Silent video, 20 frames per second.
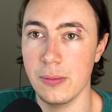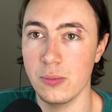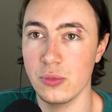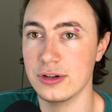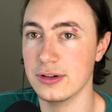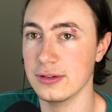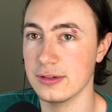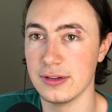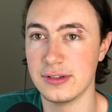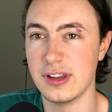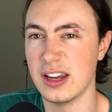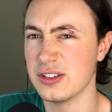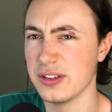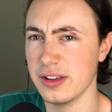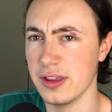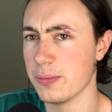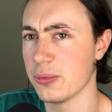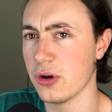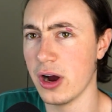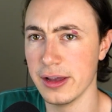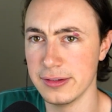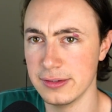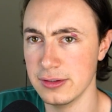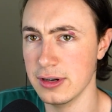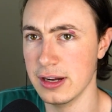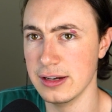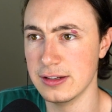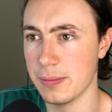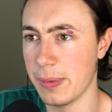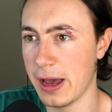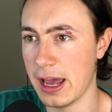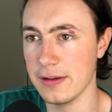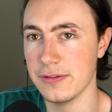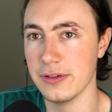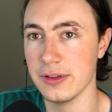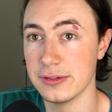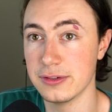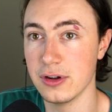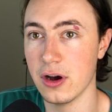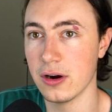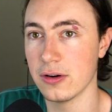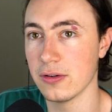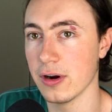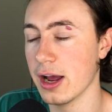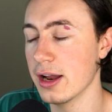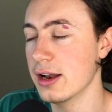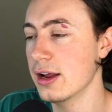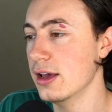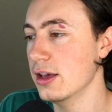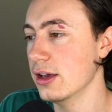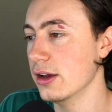which is essentially the price you need to pay for the stock, right?